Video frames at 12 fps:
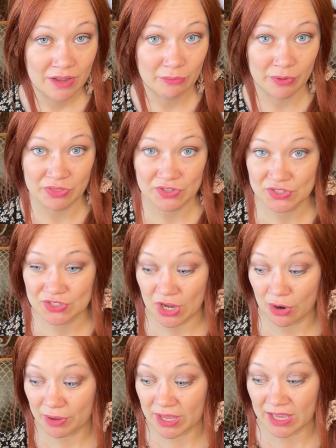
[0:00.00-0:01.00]
With the
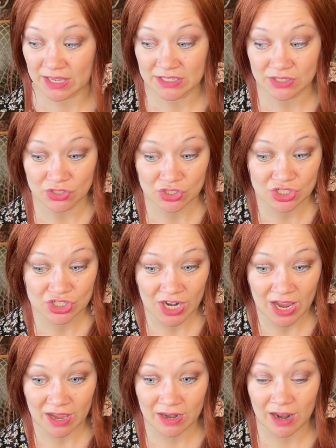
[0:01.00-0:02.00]
sewing, it didn't
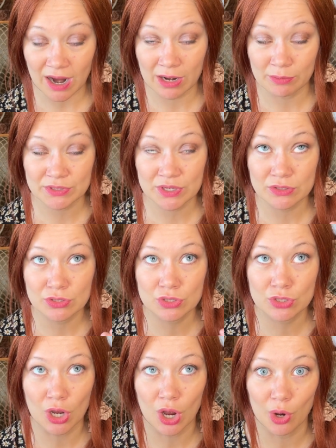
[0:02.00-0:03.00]
shed. I was
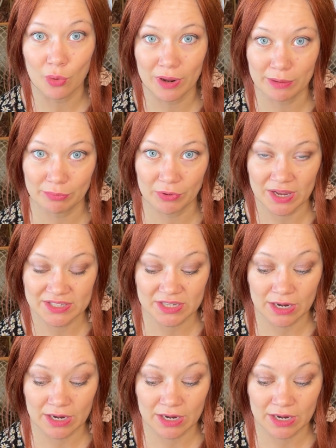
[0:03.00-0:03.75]
so impressed.